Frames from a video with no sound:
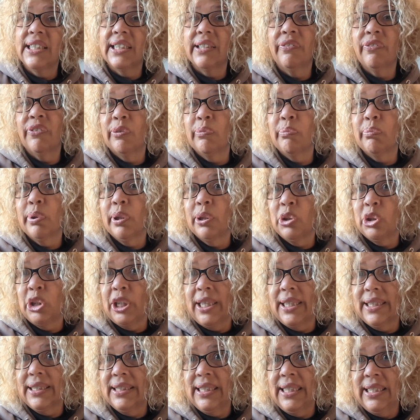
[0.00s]
different
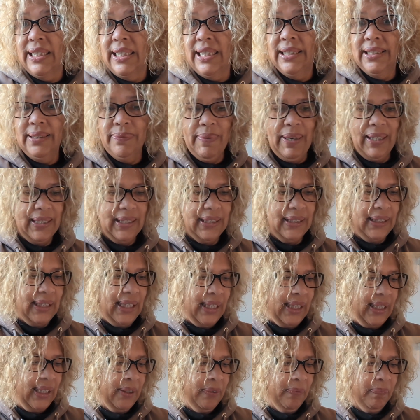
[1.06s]
projects in this
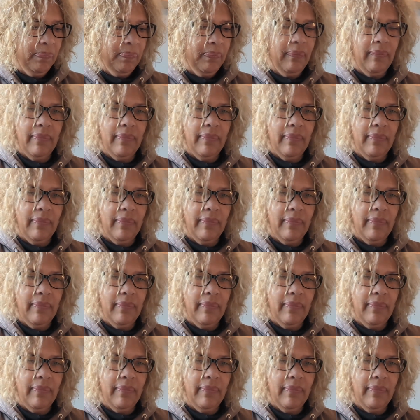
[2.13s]
magazine.